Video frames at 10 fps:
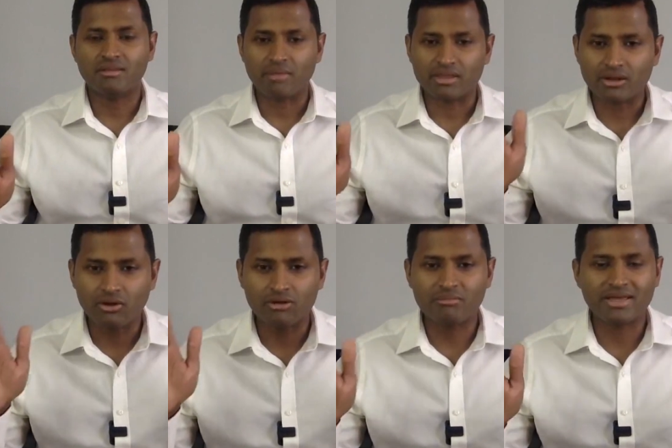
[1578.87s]
May the
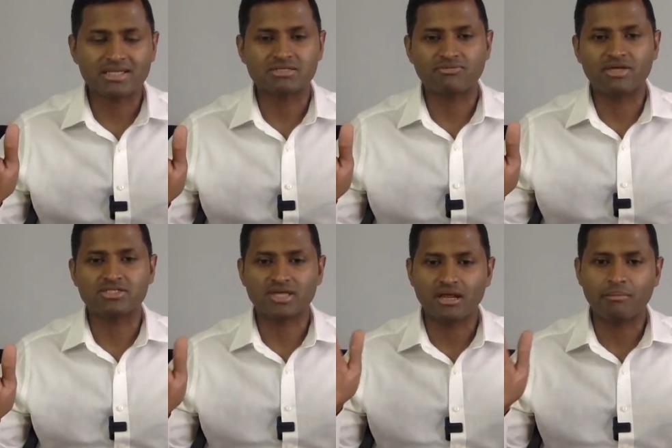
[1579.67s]
Lord make his
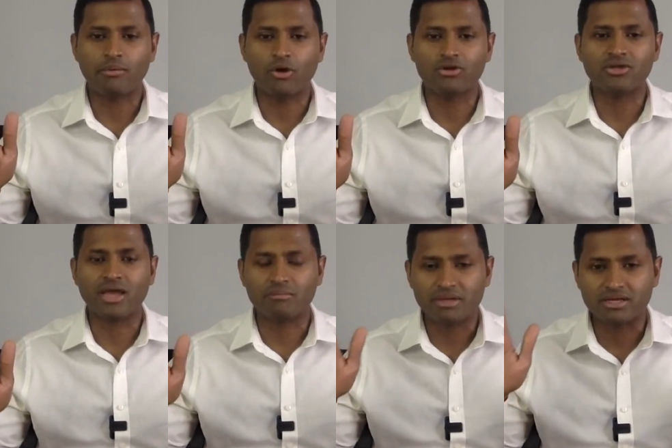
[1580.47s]
face shine upon you
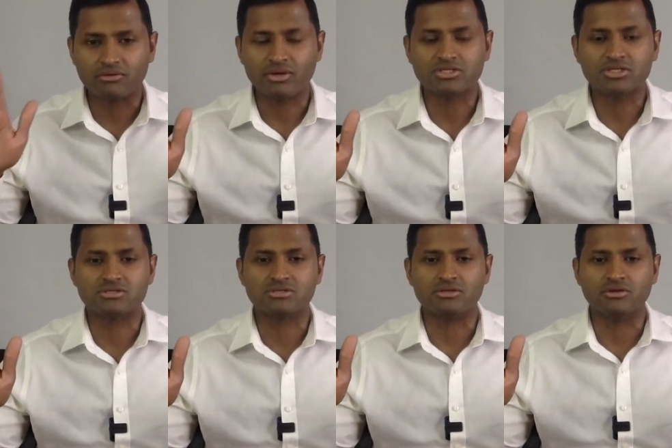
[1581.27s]
and be gracious
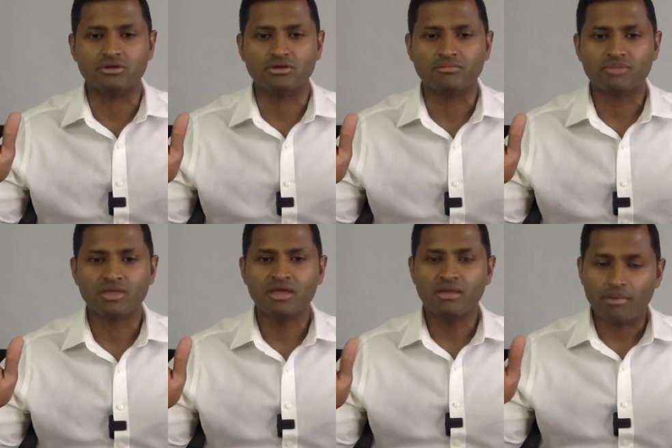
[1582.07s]
to you.
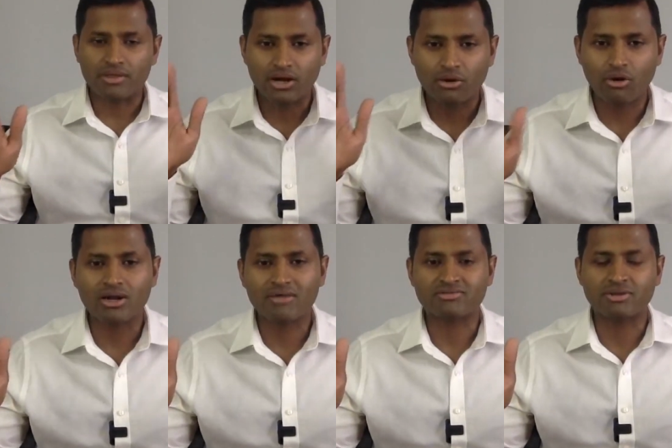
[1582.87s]
May the Lord
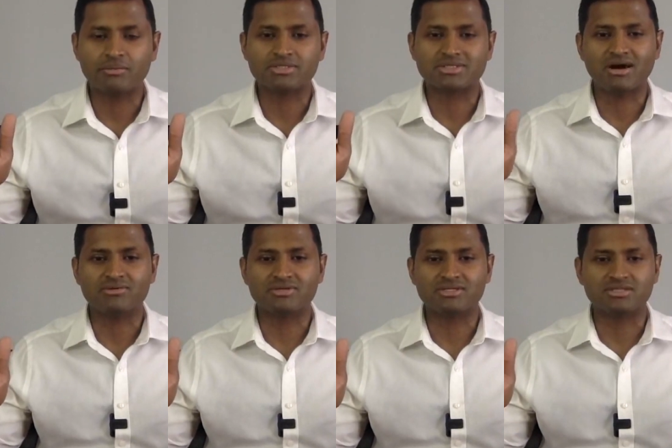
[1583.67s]
lift up his
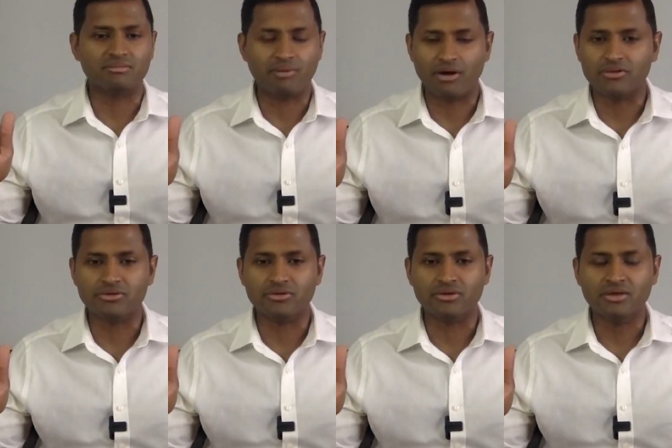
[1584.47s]
countenance upon
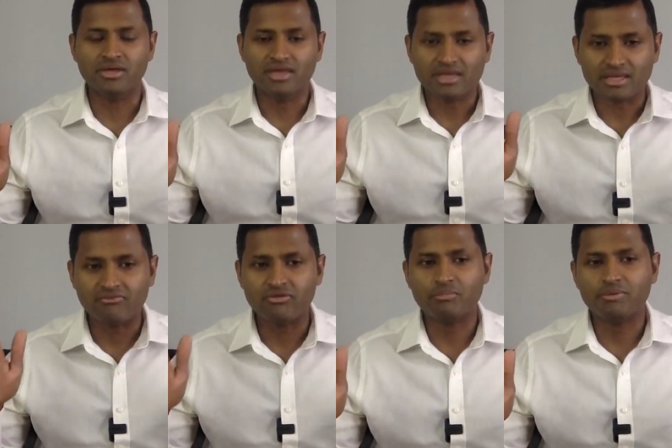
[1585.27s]
you,
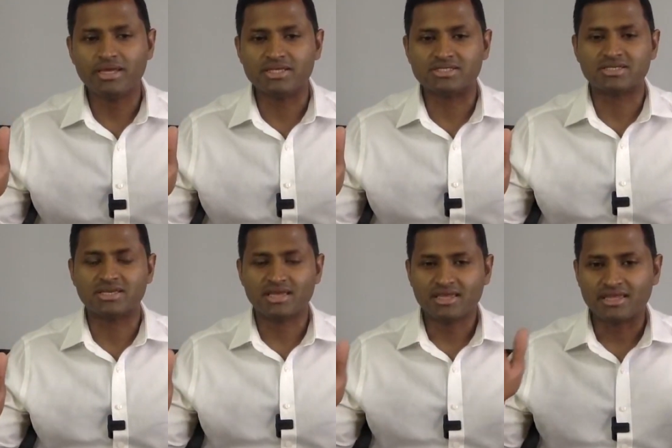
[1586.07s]
give you peace,
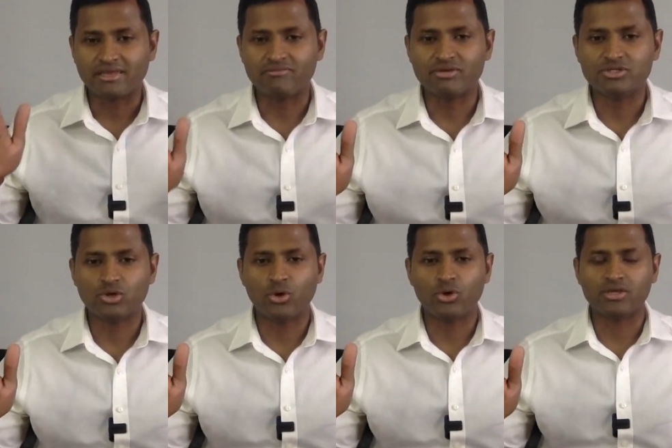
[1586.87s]
give you
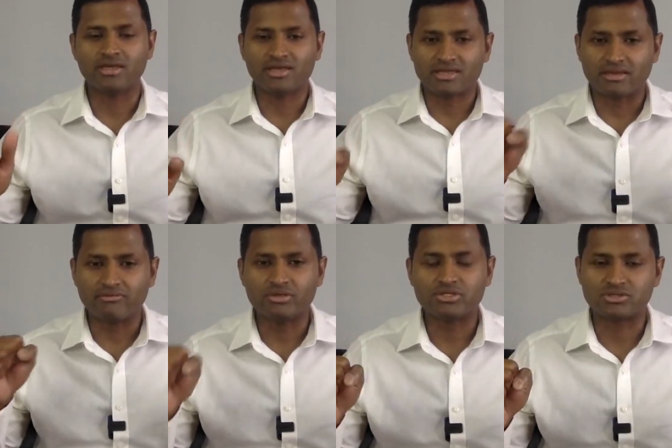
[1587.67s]
joy, give
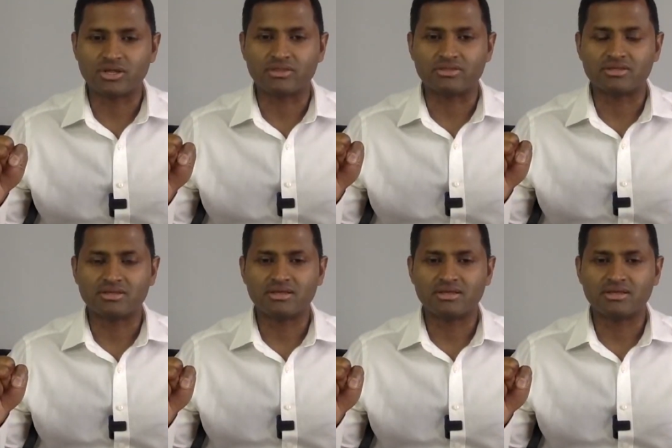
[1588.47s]
you strength.